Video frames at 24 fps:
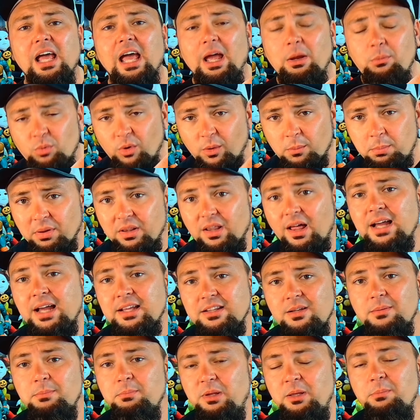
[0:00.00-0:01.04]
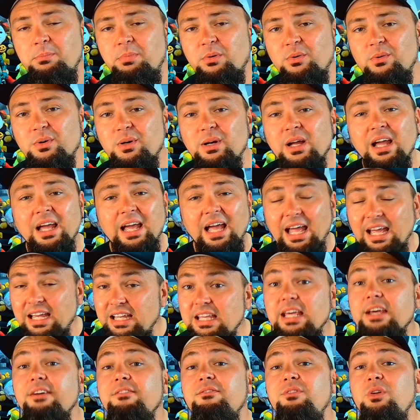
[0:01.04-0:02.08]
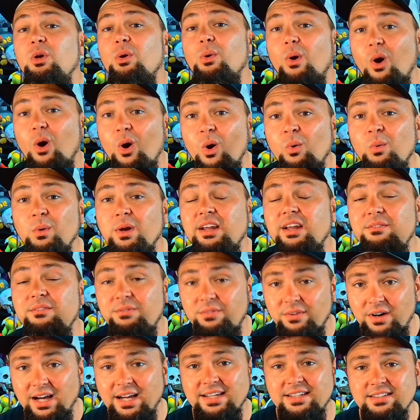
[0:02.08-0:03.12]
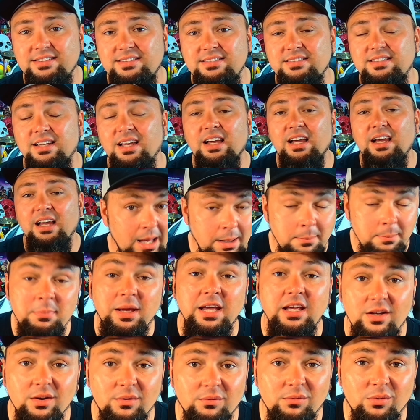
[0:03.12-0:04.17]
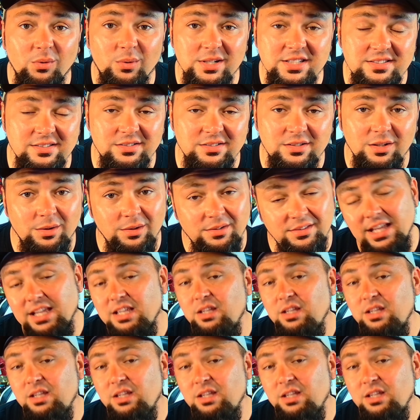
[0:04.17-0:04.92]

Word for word: and reply to people and give your own advice and make your voices heard.